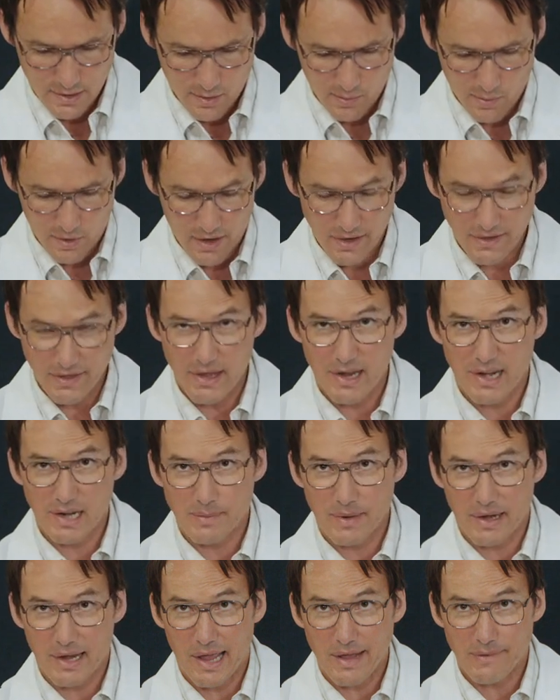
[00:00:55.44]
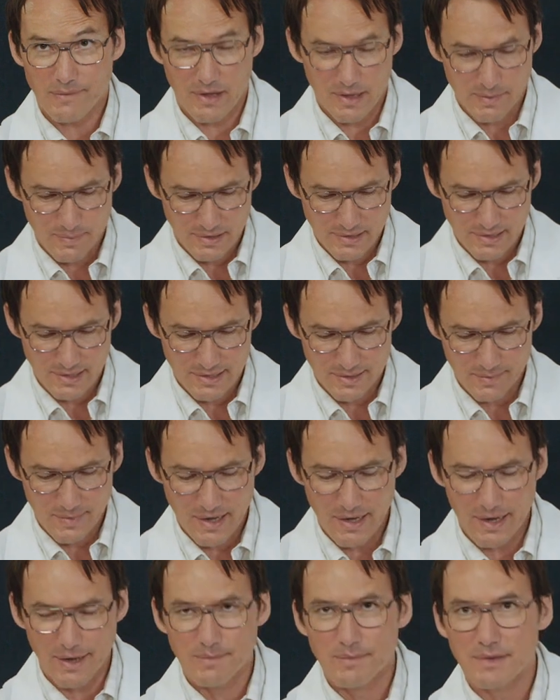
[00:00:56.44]
worrying that you're going to be late for your business
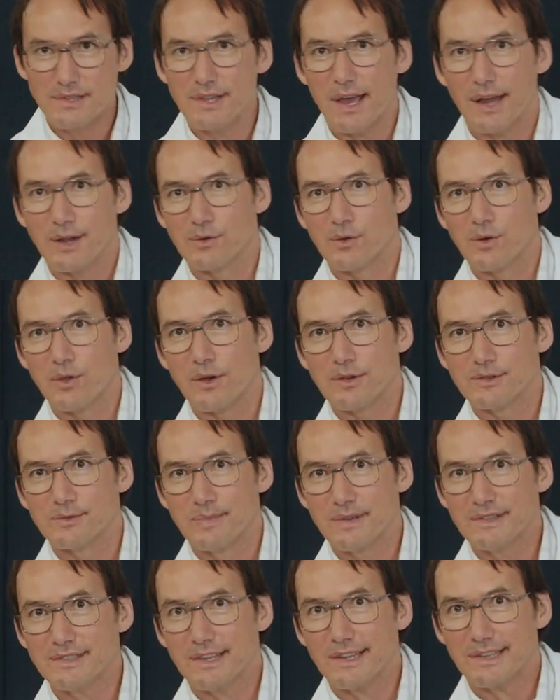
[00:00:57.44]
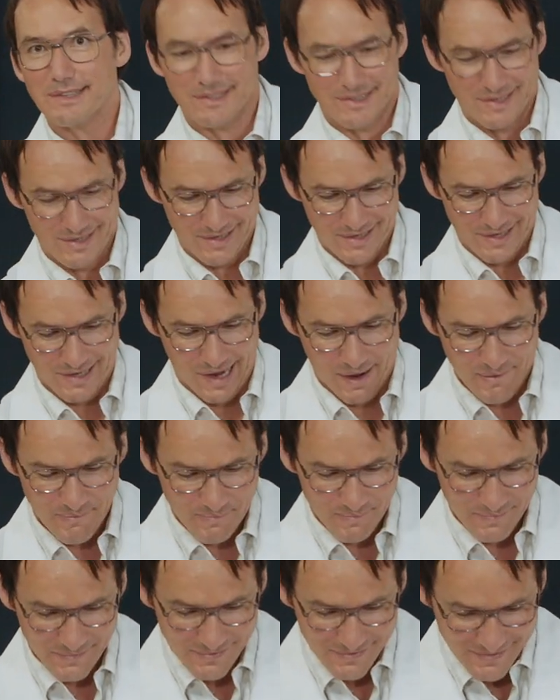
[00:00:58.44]
meeting and miss out on all those biscuits.
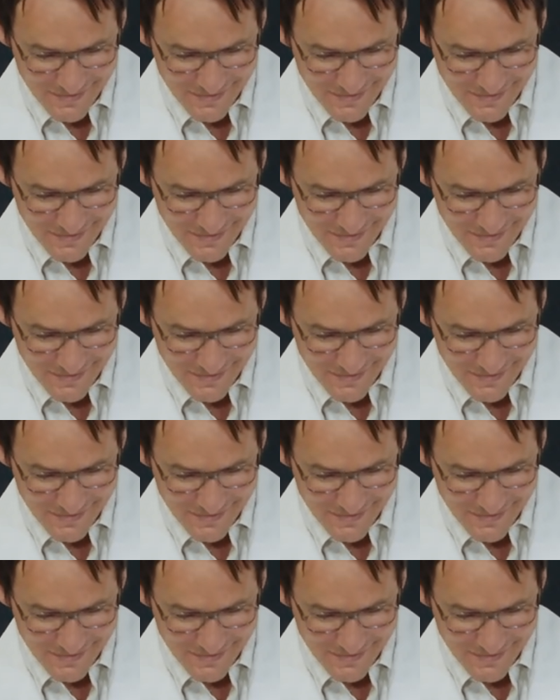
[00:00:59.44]
Yum.